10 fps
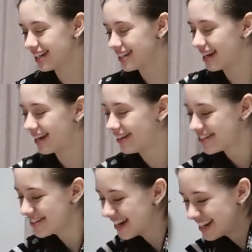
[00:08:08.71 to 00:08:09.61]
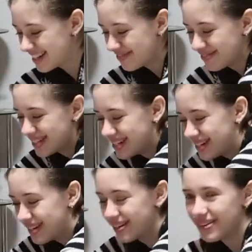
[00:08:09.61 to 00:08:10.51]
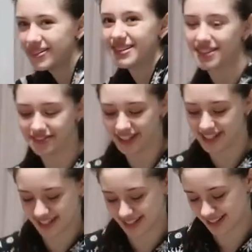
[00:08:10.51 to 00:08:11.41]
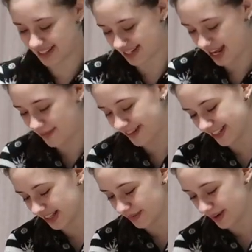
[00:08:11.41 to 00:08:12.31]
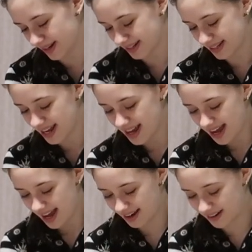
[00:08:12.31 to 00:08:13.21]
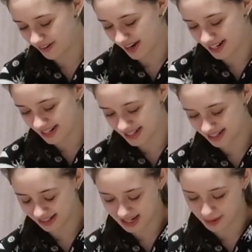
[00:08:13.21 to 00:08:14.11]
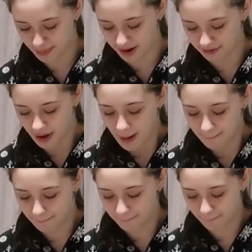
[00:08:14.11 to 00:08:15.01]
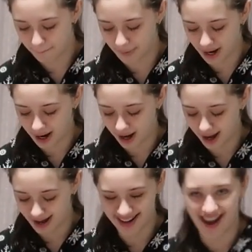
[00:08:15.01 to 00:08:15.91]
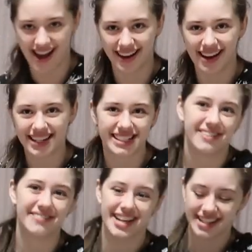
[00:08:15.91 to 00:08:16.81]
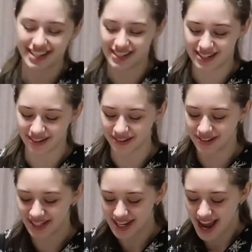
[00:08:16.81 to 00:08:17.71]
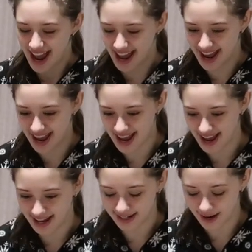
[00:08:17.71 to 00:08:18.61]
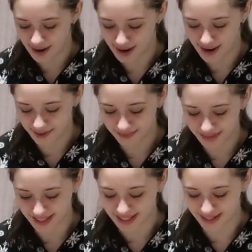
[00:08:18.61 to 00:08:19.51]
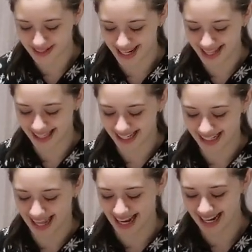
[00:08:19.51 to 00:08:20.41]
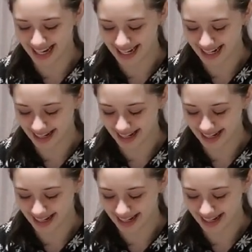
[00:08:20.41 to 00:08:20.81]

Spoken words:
And then I also got some shoes, which the tape is on the box. I don't know why I didn't take the tape off, but I got some Nike shoes. And this is what they look like.